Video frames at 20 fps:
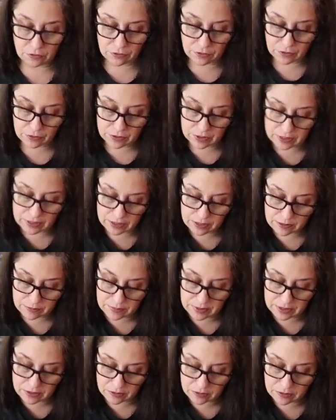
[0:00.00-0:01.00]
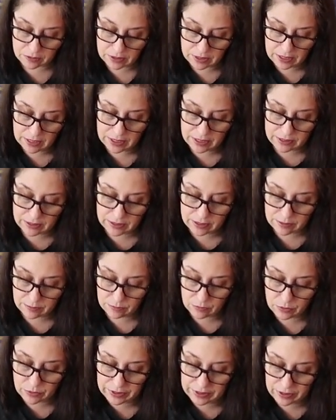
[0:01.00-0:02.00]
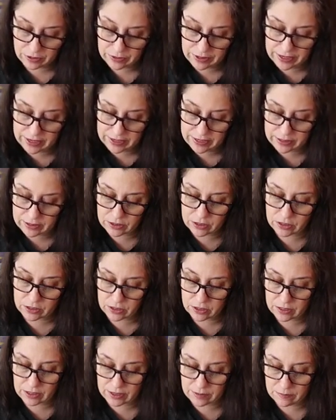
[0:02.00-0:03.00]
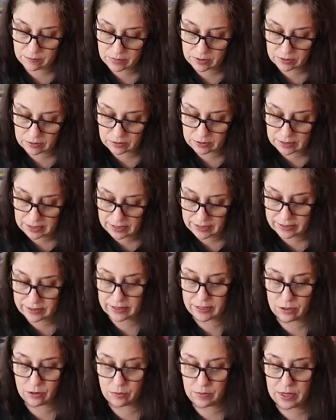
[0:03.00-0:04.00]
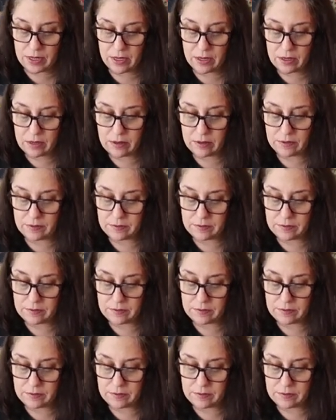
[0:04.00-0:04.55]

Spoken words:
Fold it in the middle, then bring your ends to that middle line that you made.